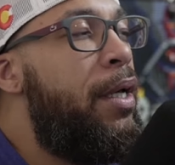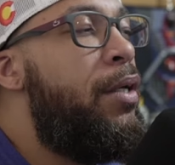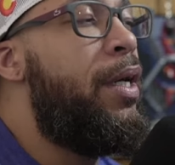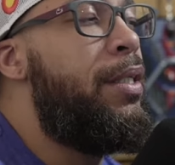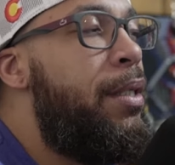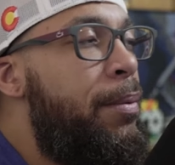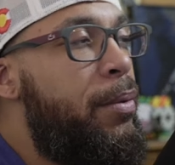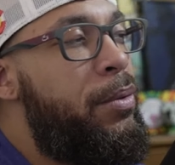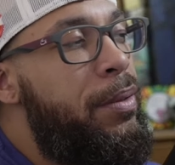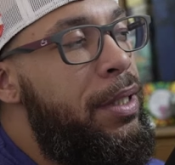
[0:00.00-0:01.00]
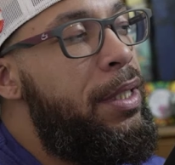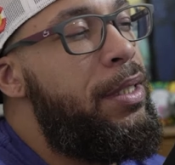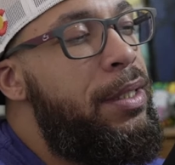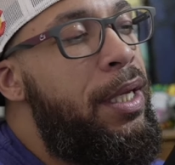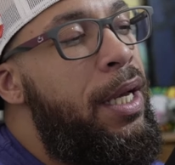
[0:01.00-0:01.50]
You gotta tell me which one he
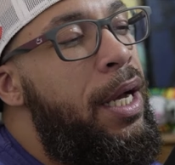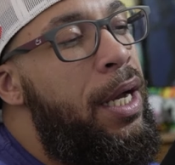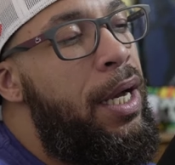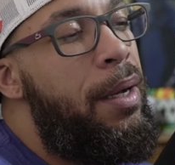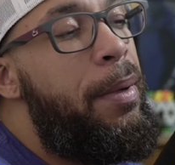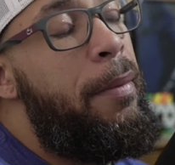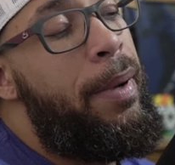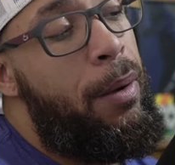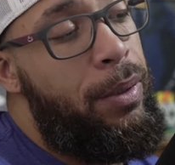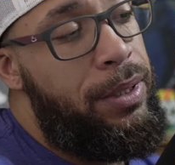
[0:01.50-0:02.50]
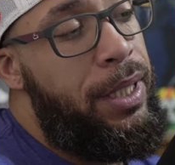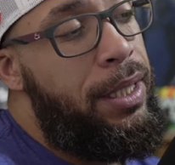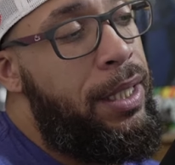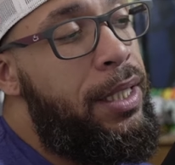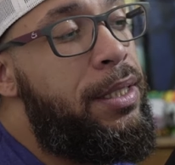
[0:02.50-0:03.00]
is. But I will say
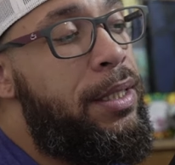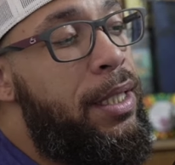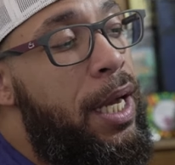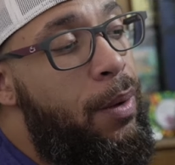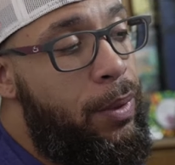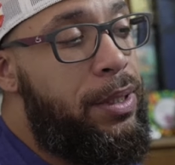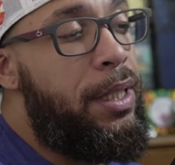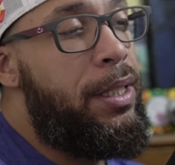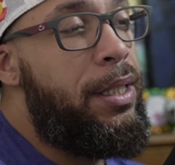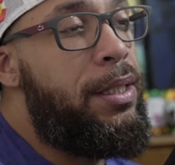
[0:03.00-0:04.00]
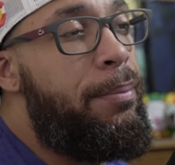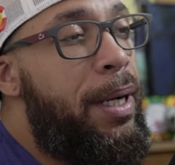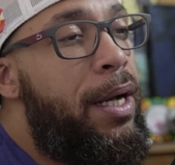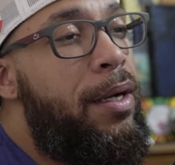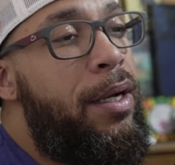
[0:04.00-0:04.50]
this. I will say this
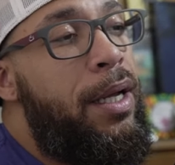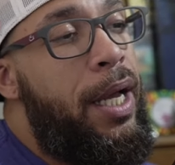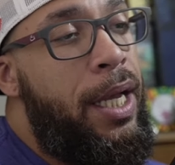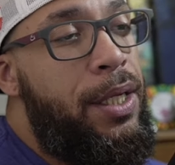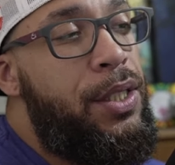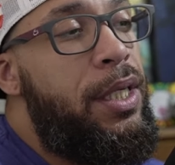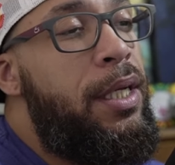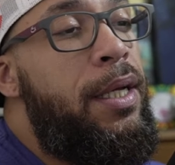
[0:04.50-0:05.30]
about Agent.